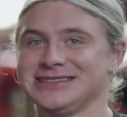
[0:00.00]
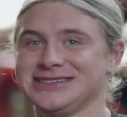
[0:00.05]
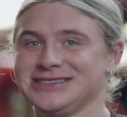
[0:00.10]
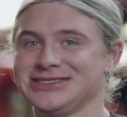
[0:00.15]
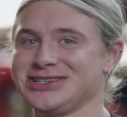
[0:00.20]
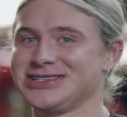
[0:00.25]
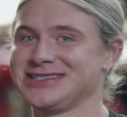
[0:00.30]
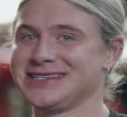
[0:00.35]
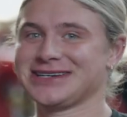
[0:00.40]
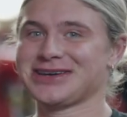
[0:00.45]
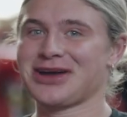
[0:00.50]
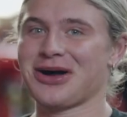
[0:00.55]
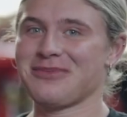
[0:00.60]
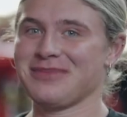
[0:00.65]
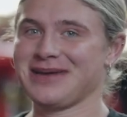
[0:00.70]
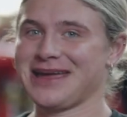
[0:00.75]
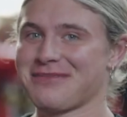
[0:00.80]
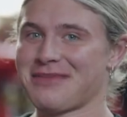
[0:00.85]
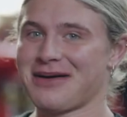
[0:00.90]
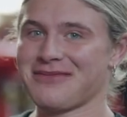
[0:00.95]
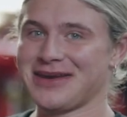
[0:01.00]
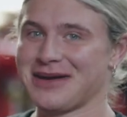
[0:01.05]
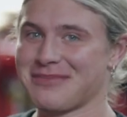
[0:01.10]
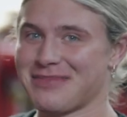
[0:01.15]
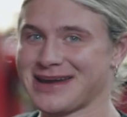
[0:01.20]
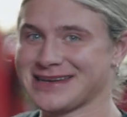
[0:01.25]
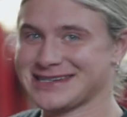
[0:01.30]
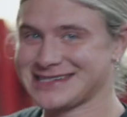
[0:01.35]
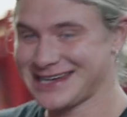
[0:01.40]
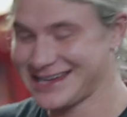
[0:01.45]
Just ignore me, I'm having a
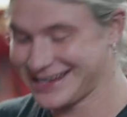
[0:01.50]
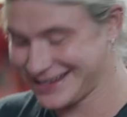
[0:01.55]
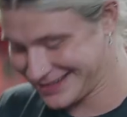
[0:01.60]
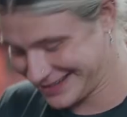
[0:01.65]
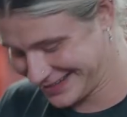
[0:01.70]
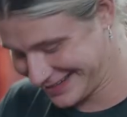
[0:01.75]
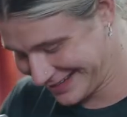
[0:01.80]
bad day.